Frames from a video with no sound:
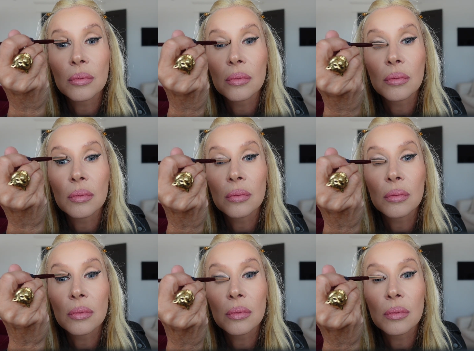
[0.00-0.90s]

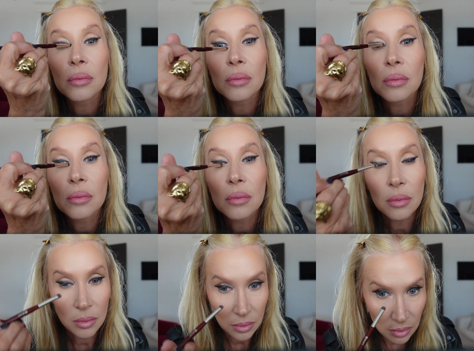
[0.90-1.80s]

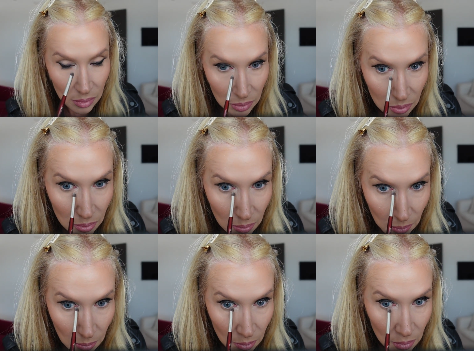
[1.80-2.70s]

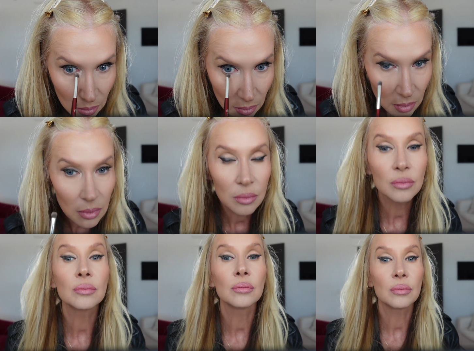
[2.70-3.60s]

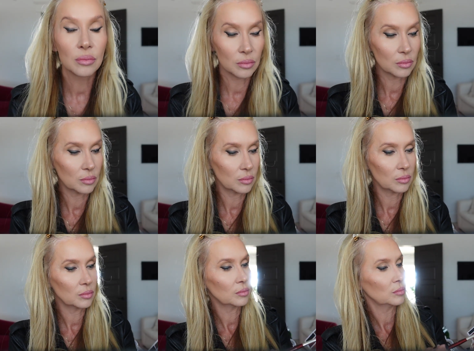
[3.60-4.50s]

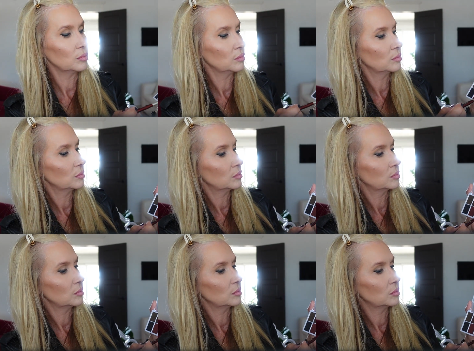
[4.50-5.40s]

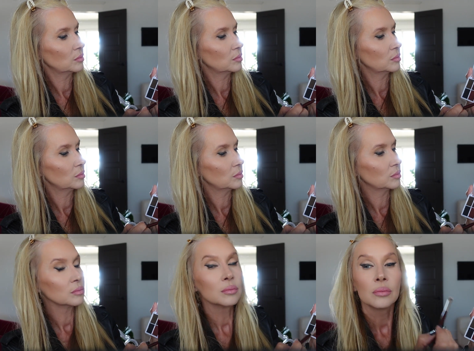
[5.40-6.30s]

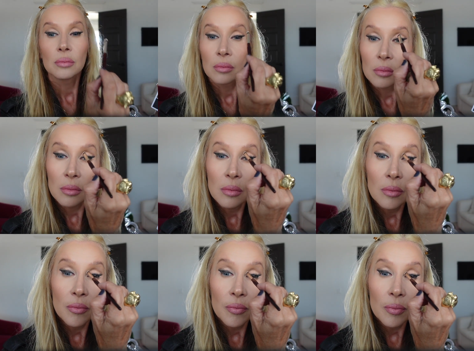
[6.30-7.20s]

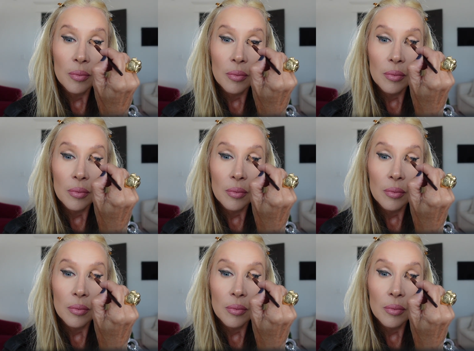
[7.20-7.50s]
[no speech]